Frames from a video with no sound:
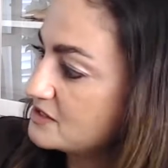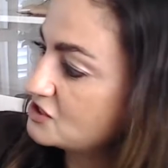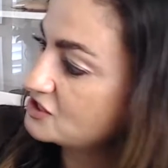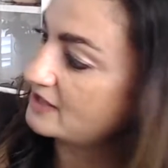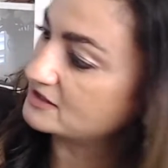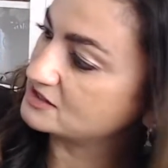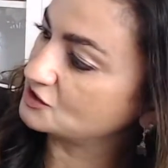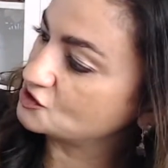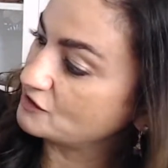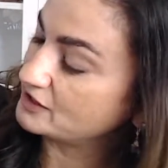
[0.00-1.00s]
It just kind of
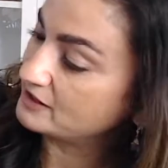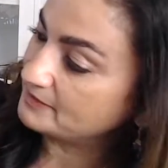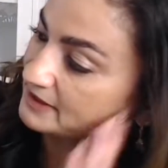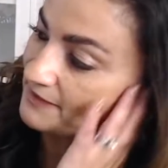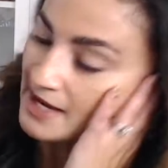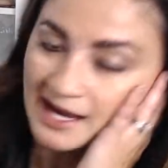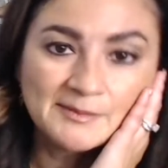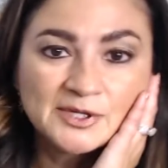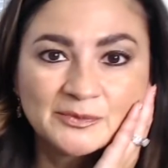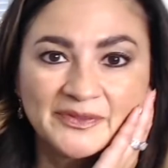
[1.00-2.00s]
sticks straight up, and I'm
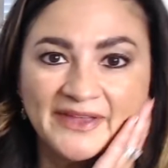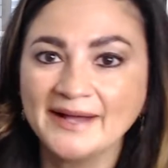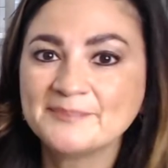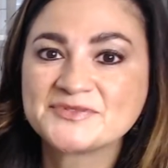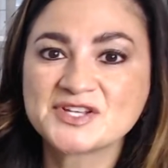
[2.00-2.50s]
good with that.